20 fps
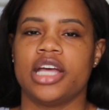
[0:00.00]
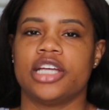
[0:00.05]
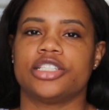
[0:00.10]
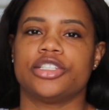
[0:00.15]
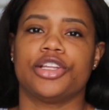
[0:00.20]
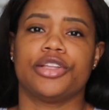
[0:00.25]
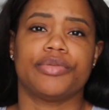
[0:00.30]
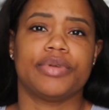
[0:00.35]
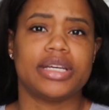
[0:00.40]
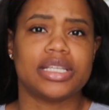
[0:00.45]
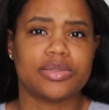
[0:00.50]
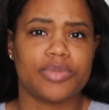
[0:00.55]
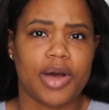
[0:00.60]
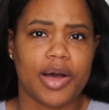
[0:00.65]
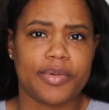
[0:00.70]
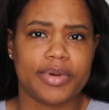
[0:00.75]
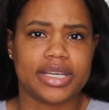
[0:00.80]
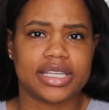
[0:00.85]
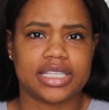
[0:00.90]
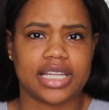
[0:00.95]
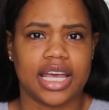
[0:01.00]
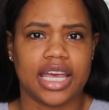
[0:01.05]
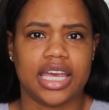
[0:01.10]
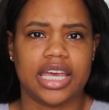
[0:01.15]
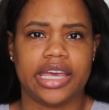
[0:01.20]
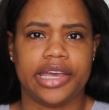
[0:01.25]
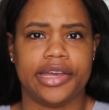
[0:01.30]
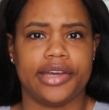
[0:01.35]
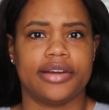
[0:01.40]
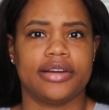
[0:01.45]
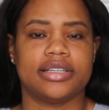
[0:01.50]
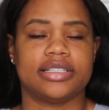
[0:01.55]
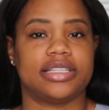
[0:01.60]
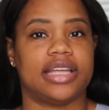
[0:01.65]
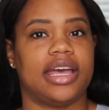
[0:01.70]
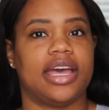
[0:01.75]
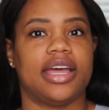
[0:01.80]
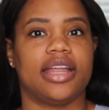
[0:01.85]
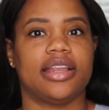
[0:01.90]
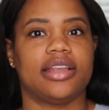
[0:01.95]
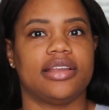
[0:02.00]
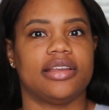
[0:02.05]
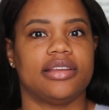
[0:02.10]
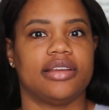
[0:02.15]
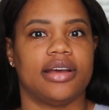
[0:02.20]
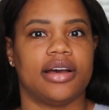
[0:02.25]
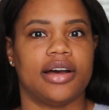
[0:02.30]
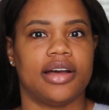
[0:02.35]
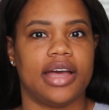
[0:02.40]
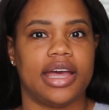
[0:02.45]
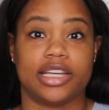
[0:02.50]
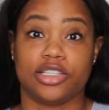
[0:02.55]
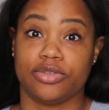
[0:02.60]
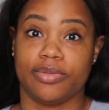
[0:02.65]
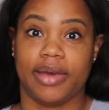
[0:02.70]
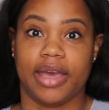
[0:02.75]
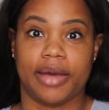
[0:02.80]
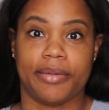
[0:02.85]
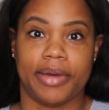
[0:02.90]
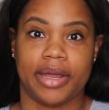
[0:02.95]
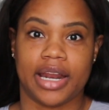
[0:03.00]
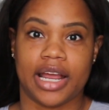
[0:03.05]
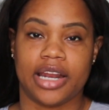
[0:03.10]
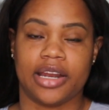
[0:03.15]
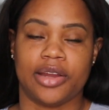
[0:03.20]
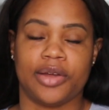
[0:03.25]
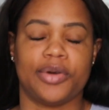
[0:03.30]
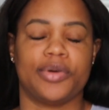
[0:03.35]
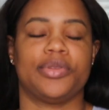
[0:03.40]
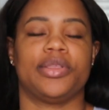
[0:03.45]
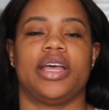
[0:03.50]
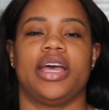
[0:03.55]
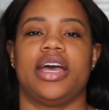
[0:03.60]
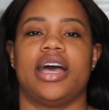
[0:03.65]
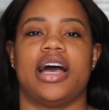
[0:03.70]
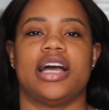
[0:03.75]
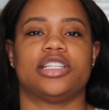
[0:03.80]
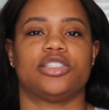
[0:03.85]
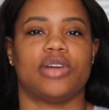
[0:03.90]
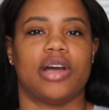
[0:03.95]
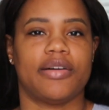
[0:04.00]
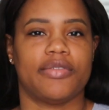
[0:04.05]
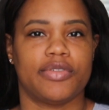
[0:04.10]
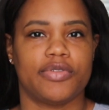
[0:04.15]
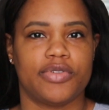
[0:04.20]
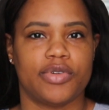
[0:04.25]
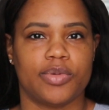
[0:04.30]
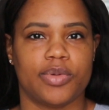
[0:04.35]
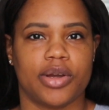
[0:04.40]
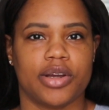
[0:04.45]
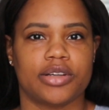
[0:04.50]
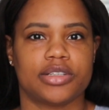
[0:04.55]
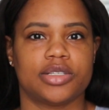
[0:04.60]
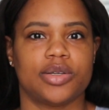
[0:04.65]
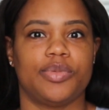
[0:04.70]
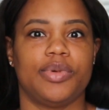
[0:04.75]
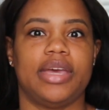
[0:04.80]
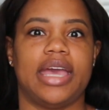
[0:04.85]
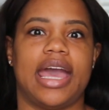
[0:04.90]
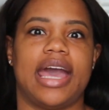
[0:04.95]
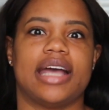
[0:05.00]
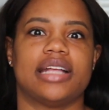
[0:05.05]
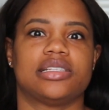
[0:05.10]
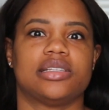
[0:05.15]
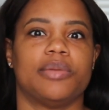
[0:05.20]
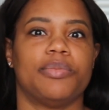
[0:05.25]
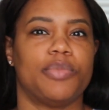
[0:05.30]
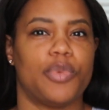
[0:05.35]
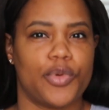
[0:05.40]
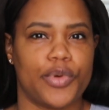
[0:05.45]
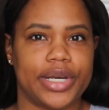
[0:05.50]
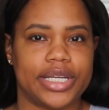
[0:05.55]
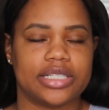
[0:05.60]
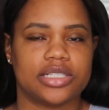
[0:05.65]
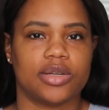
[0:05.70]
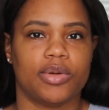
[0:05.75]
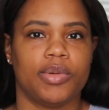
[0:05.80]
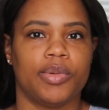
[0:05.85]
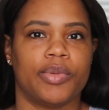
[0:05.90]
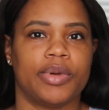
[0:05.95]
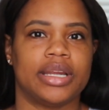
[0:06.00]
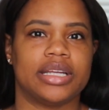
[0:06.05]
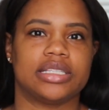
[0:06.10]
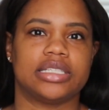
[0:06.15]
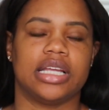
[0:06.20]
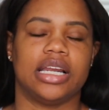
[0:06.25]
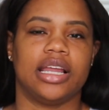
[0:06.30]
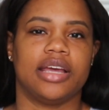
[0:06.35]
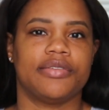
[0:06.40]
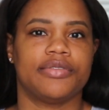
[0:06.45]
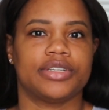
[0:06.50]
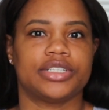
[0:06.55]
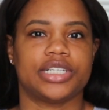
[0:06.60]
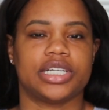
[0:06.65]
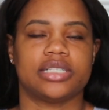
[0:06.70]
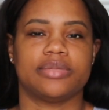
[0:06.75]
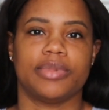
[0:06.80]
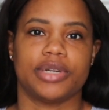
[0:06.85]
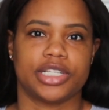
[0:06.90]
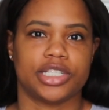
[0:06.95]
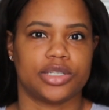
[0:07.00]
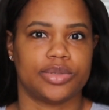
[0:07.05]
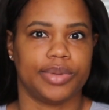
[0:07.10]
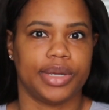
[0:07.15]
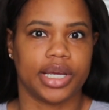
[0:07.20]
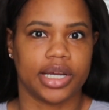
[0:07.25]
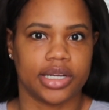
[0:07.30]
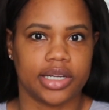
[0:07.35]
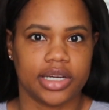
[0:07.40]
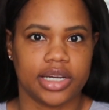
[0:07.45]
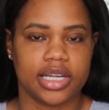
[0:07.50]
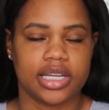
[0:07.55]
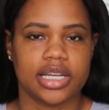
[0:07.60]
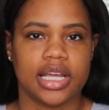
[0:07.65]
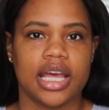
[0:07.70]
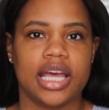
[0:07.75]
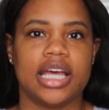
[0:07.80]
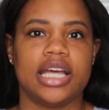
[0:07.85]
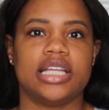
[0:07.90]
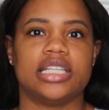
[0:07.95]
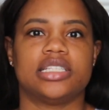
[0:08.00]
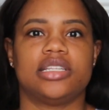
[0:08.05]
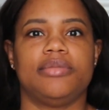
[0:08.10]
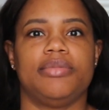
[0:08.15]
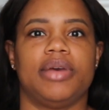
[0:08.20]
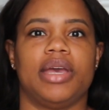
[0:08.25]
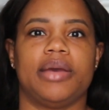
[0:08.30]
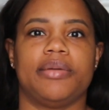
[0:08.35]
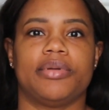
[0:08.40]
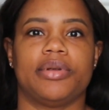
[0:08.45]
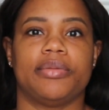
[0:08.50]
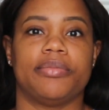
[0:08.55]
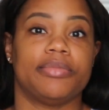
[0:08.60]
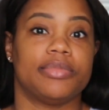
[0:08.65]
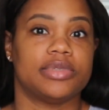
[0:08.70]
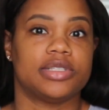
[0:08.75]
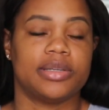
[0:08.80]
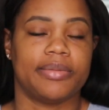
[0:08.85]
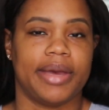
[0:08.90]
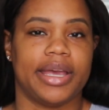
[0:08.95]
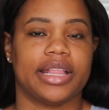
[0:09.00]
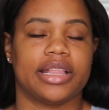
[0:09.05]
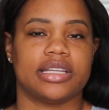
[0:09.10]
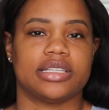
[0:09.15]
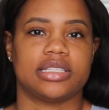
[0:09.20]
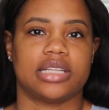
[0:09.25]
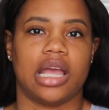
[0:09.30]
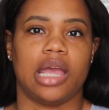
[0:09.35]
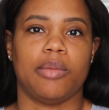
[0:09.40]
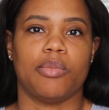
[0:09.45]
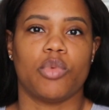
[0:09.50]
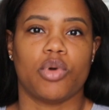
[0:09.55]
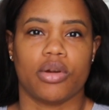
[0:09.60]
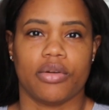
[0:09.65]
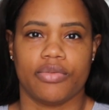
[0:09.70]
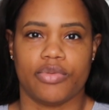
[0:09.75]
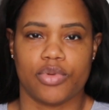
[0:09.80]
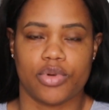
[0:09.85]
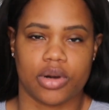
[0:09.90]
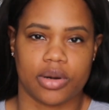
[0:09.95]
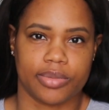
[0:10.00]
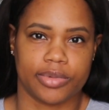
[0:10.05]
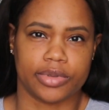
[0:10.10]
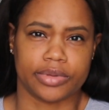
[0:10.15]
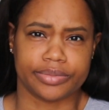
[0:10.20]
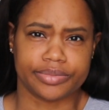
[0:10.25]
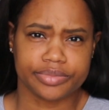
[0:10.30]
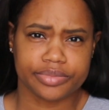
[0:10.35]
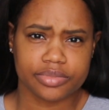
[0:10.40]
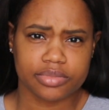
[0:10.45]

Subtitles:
So the reason why we stayed here is that, as you may or may not know, that I travel for work, so we had some points. So we wanted to leverage as much as we could to be able to make the stay more affordable.